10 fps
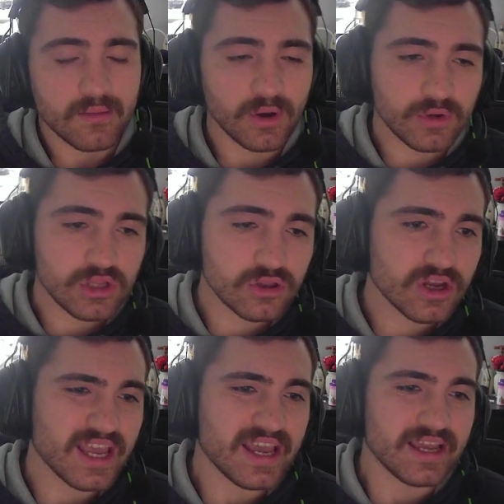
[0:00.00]
But when you
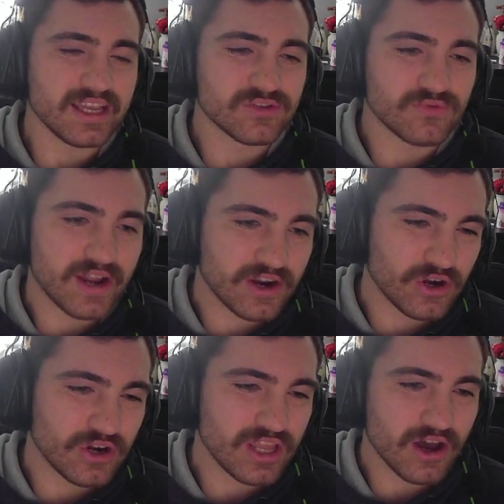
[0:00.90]
look at his
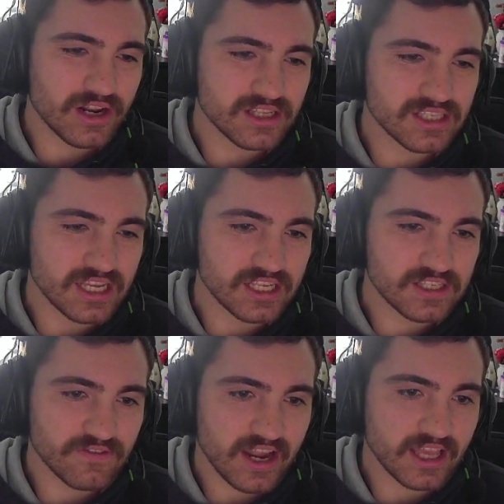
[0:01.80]
record, he honestly
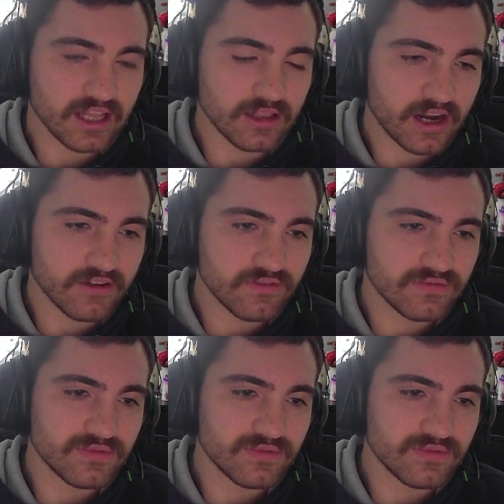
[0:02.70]
is fighting a lot of